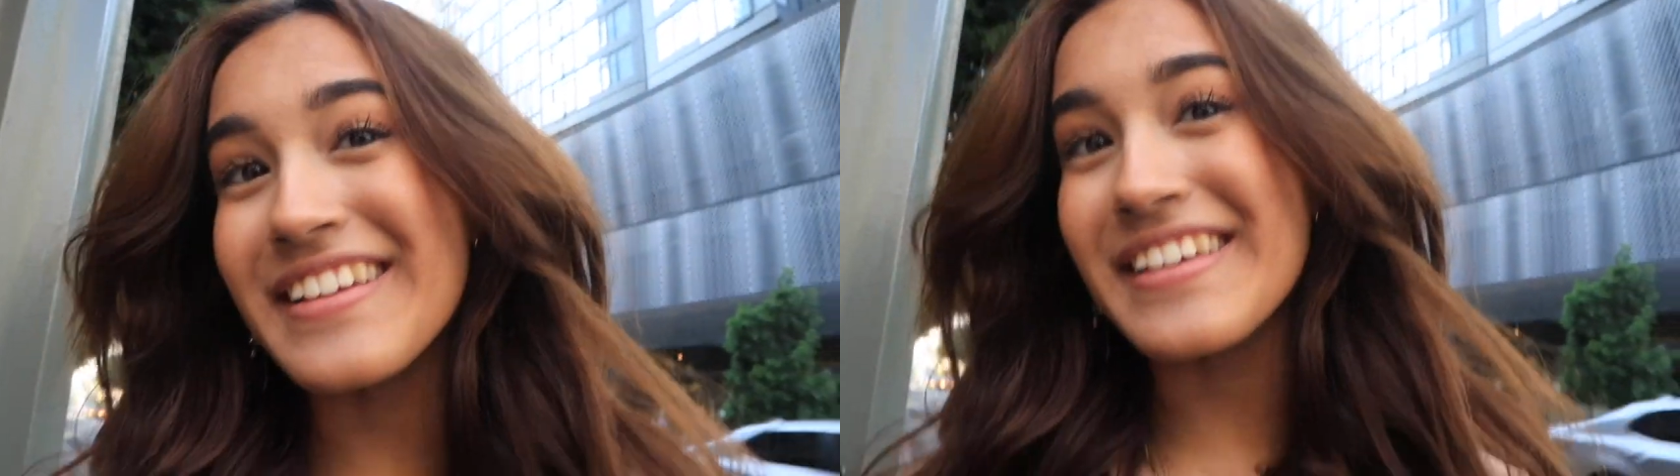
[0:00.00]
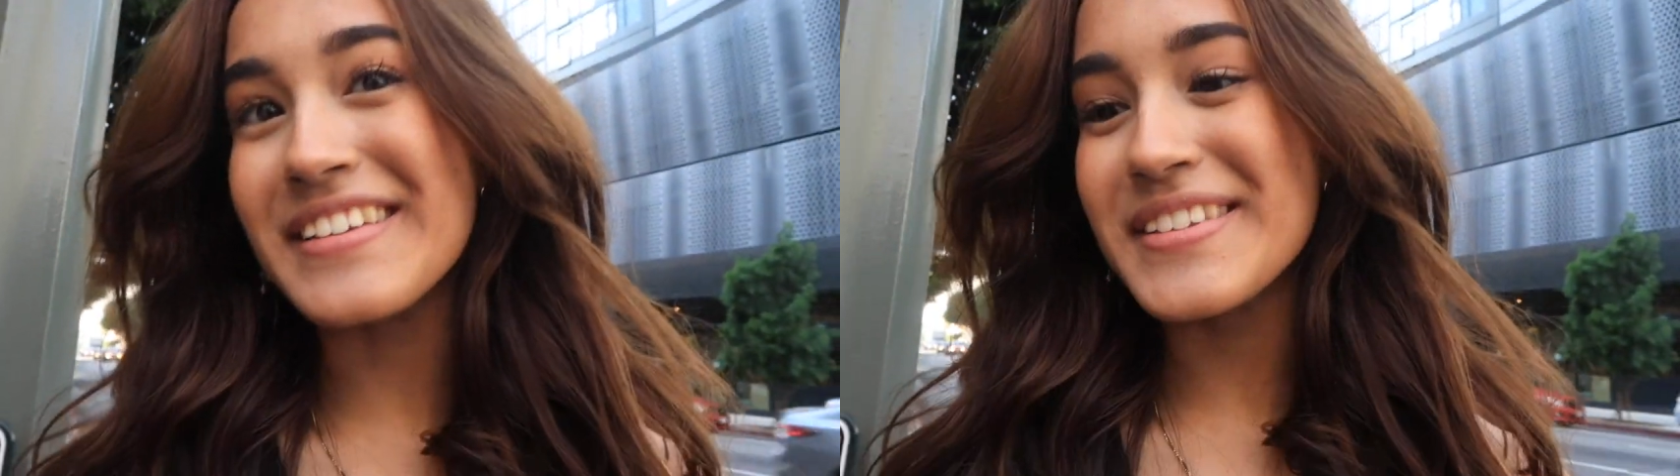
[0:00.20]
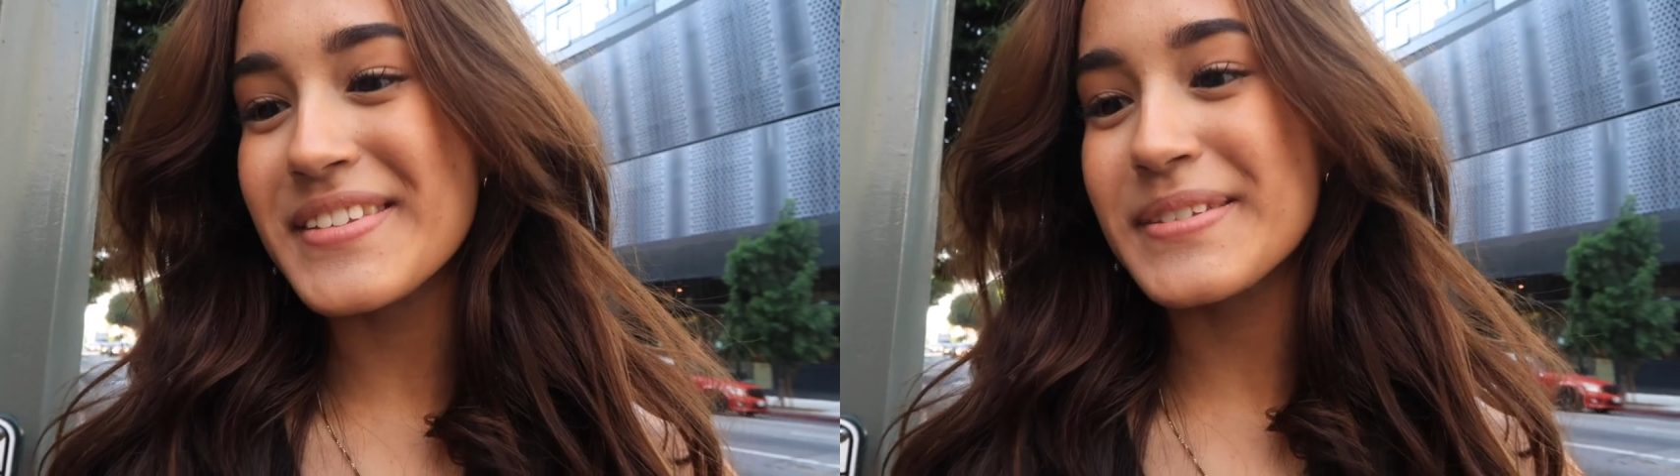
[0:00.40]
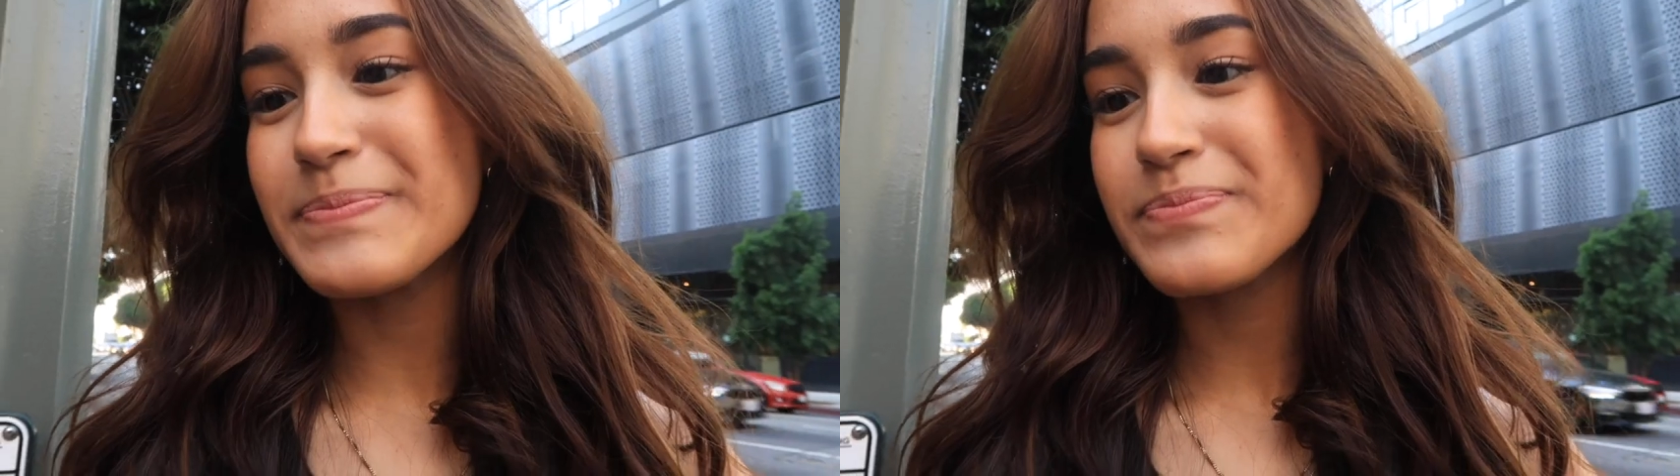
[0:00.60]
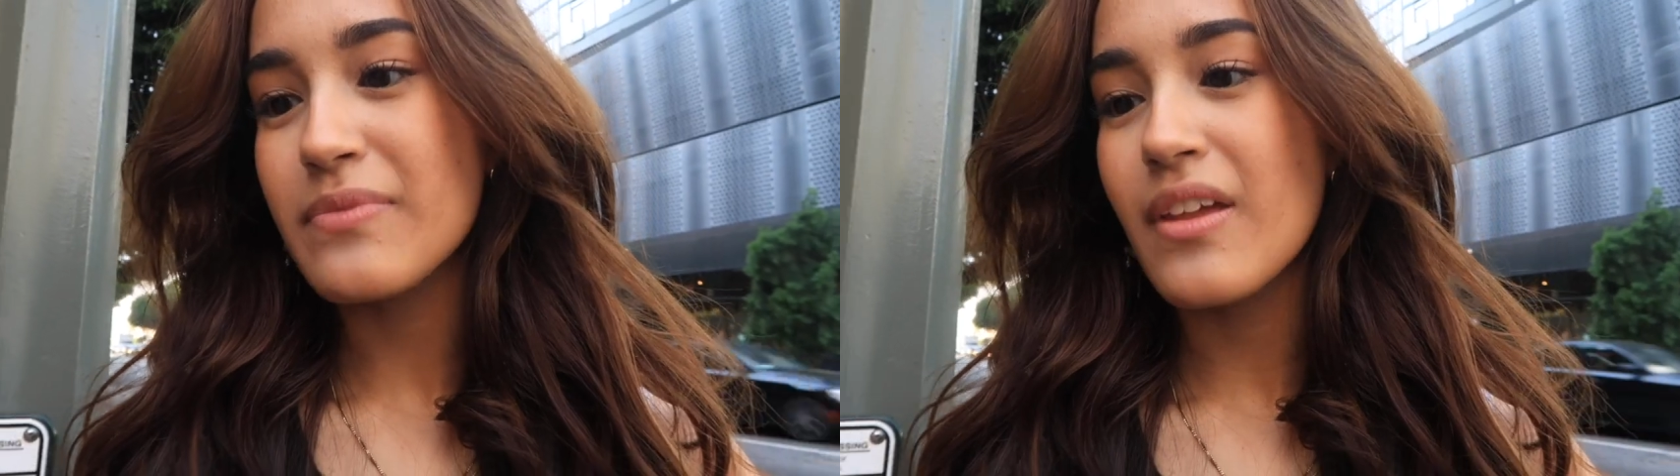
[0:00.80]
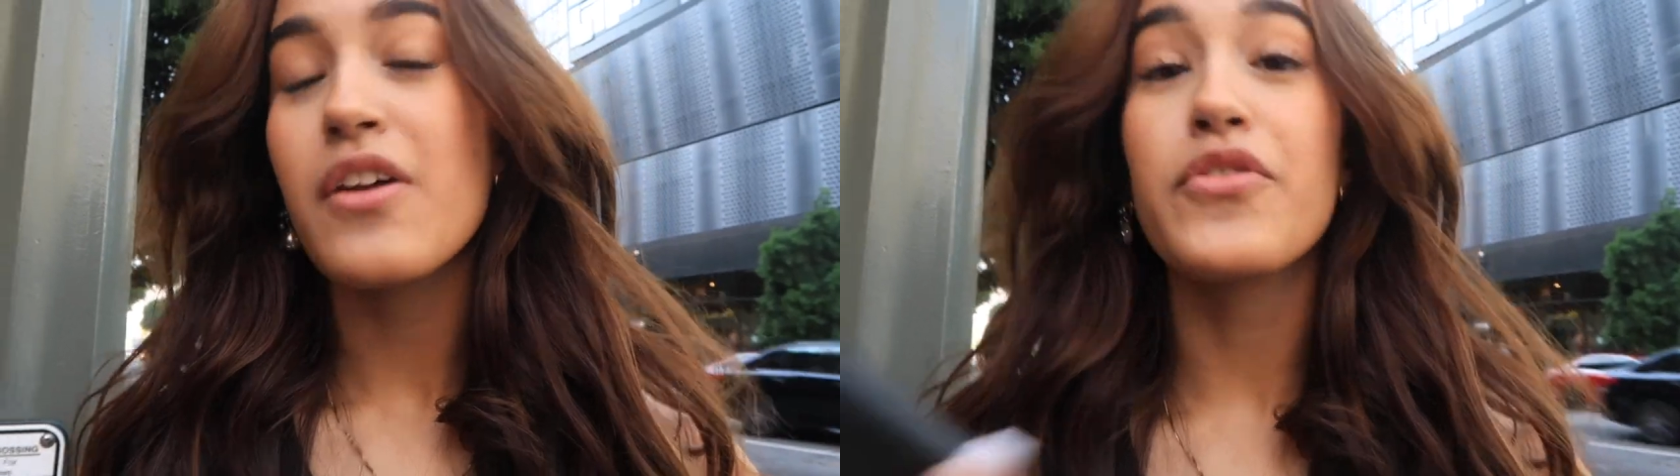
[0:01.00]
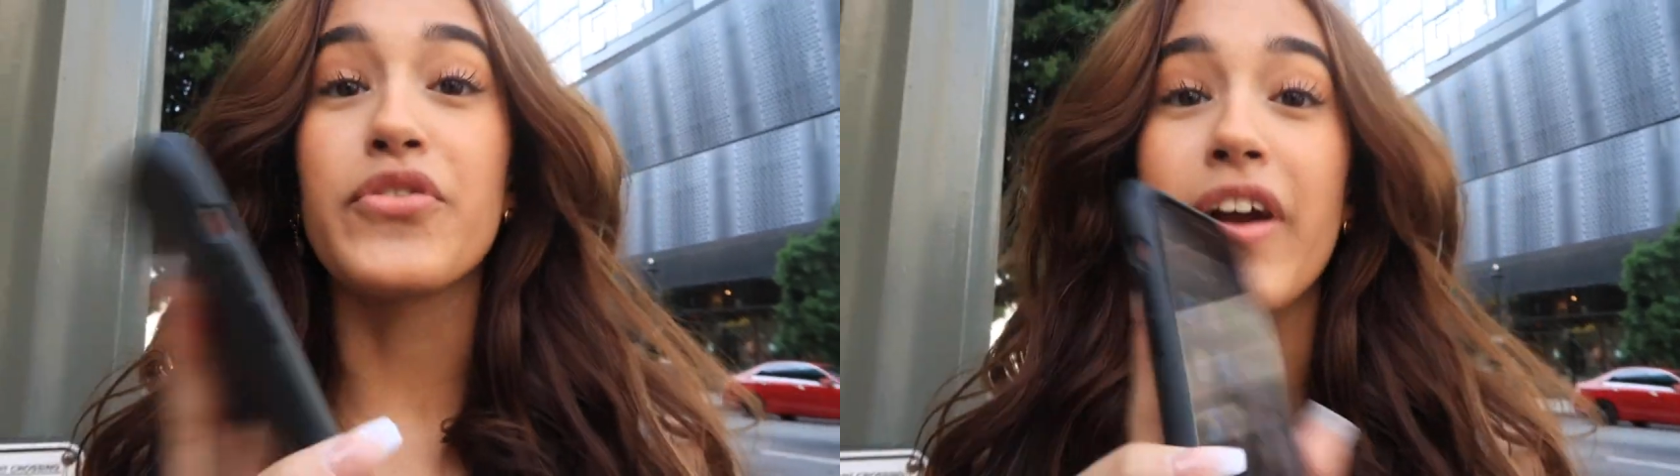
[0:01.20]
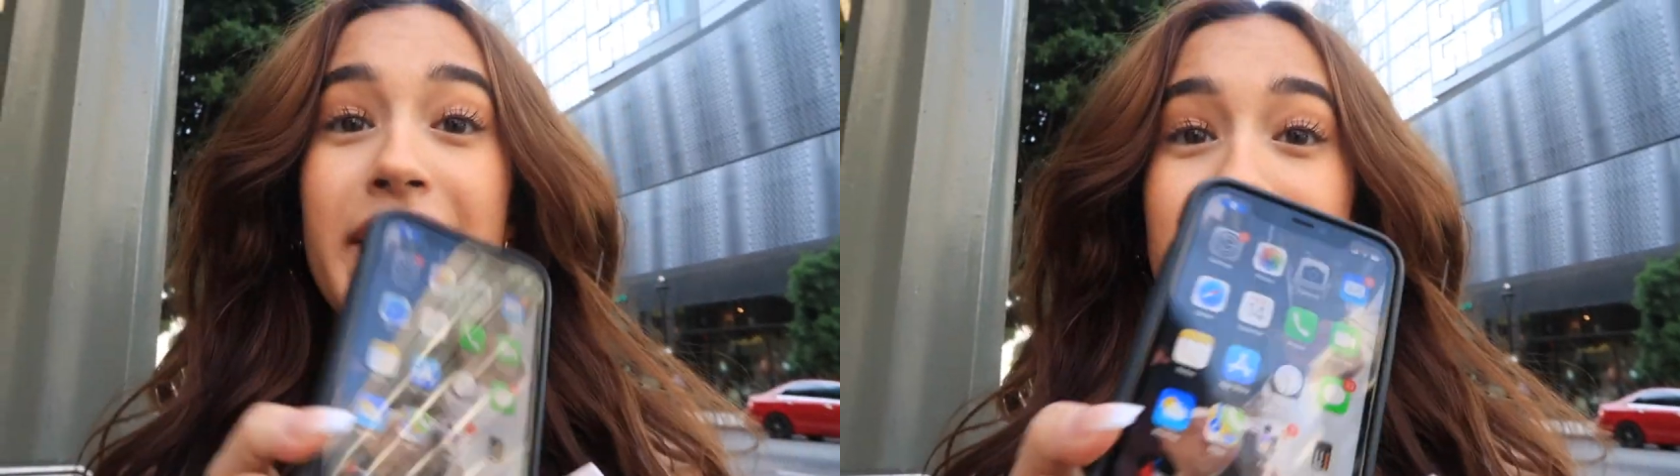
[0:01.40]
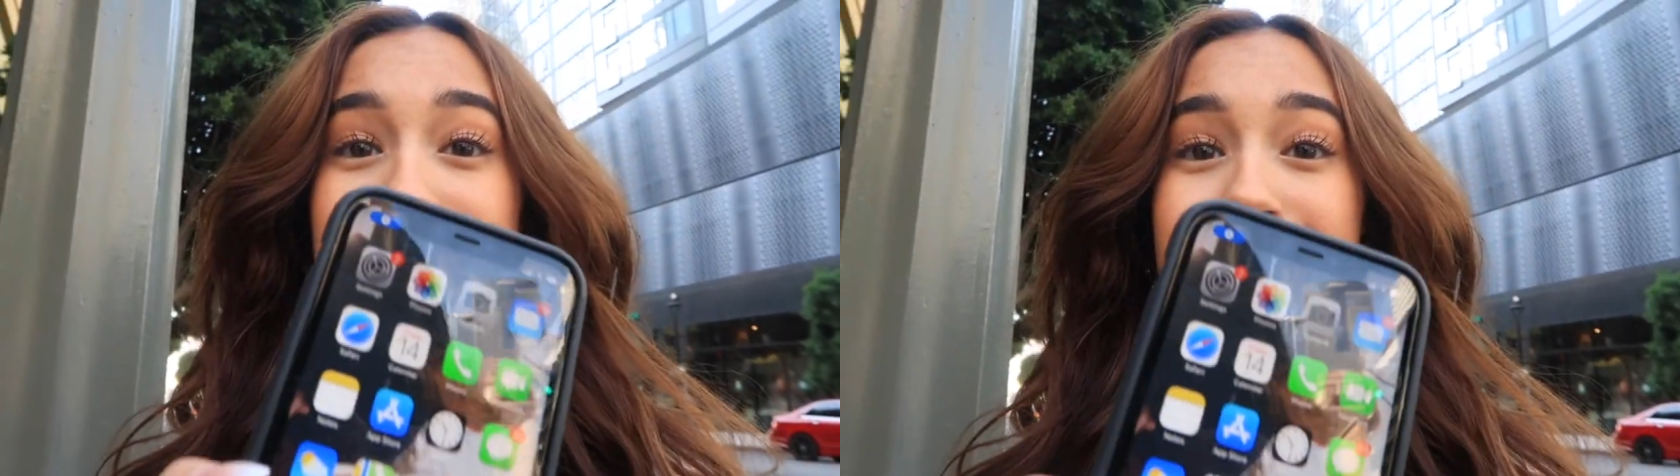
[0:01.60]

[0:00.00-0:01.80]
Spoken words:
is Friday.